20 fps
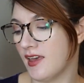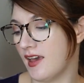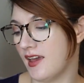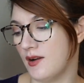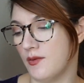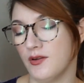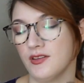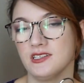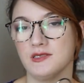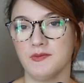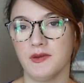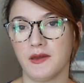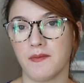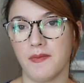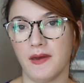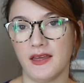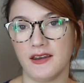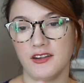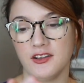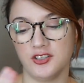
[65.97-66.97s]
I had to wear this big
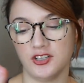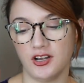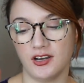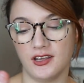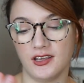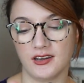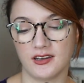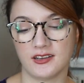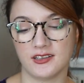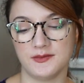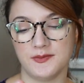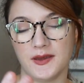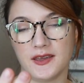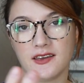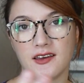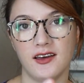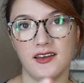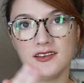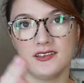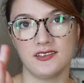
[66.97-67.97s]
bandage on it because my
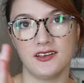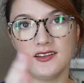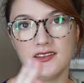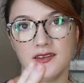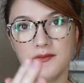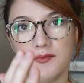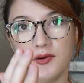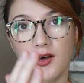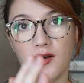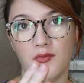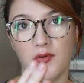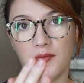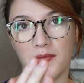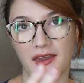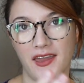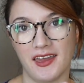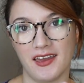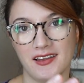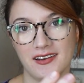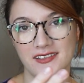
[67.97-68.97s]
cut is on the palm of
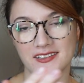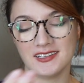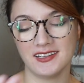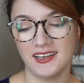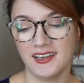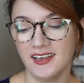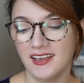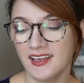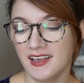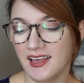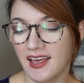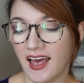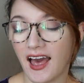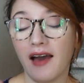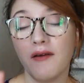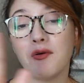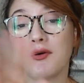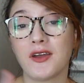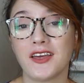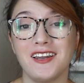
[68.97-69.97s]
my hand.
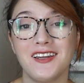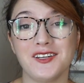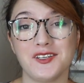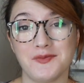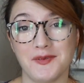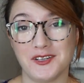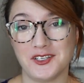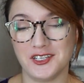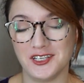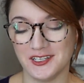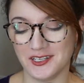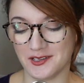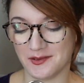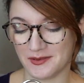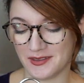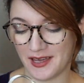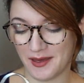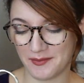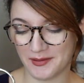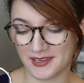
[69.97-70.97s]
I won't get into much detail
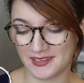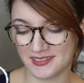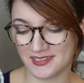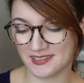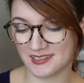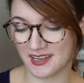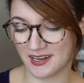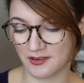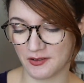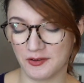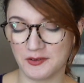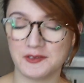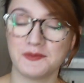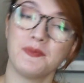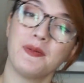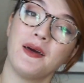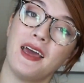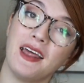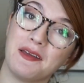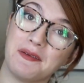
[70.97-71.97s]
with that because it's kind of gross.
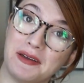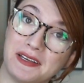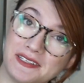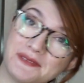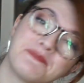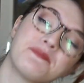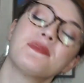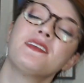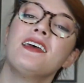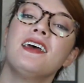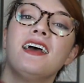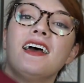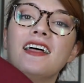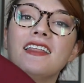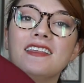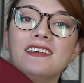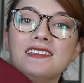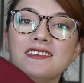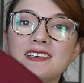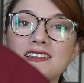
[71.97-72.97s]
But anyways,
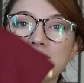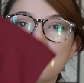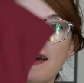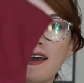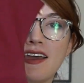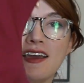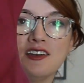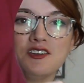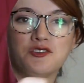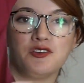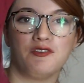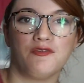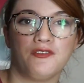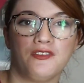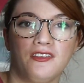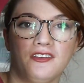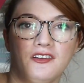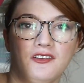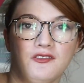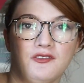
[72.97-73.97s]
this is my entry for
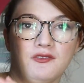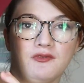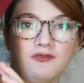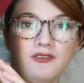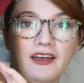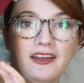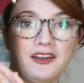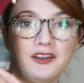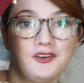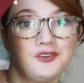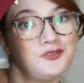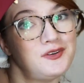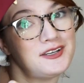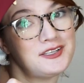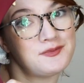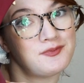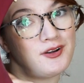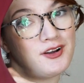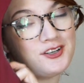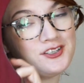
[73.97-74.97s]
the Little Red
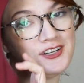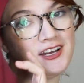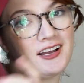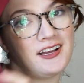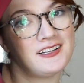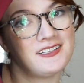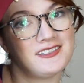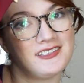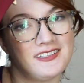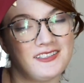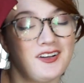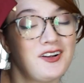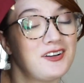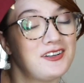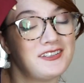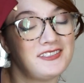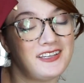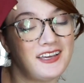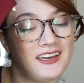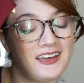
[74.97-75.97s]
Dress project. It's
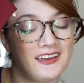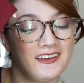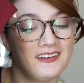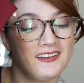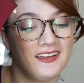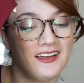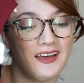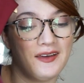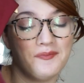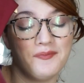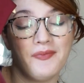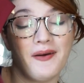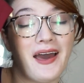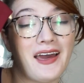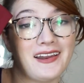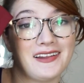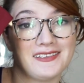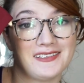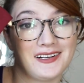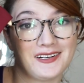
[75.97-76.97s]
hard to say. I'm
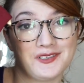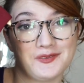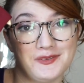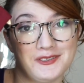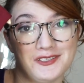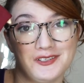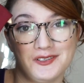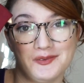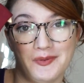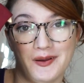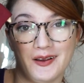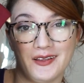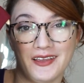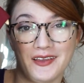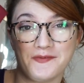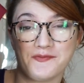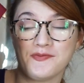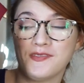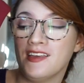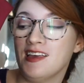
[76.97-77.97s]
bad at tongue twisters
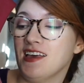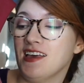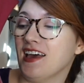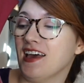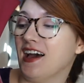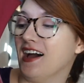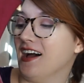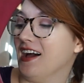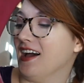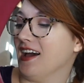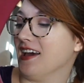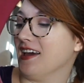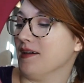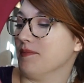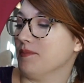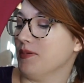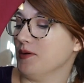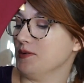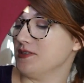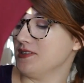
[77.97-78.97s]
apparently.
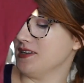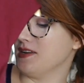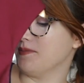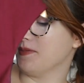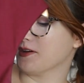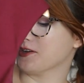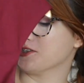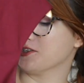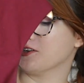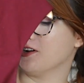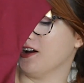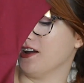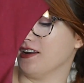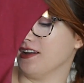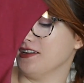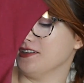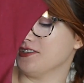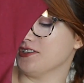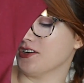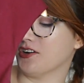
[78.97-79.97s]
I posted a picture
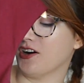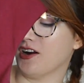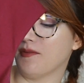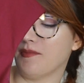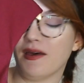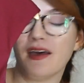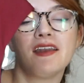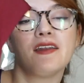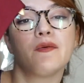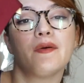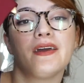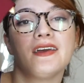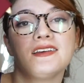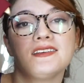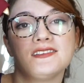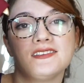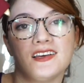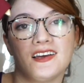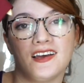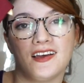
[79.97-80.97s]
on Instagram
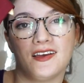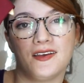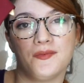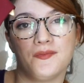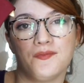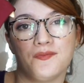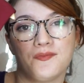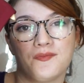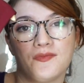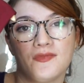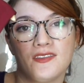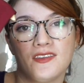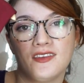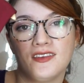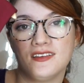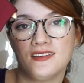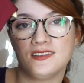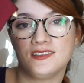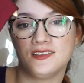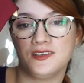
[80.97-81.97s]
anyways,
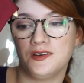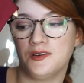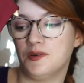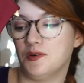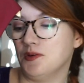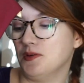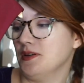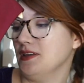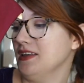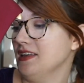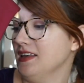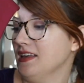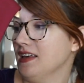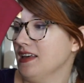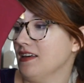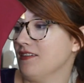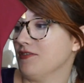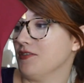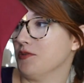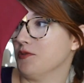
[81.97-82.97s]
so
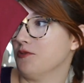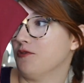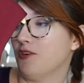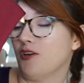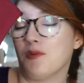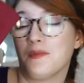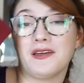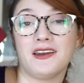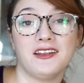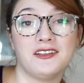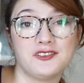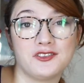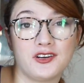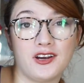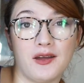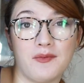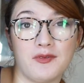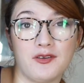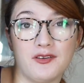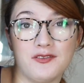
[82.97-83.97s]
if you follow me on
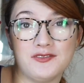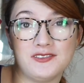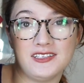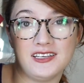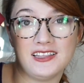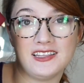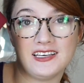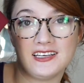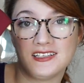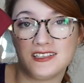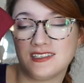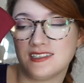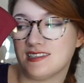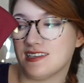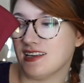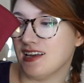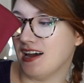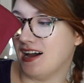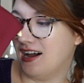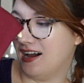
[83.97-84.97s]
Instagram, you'll have seen this.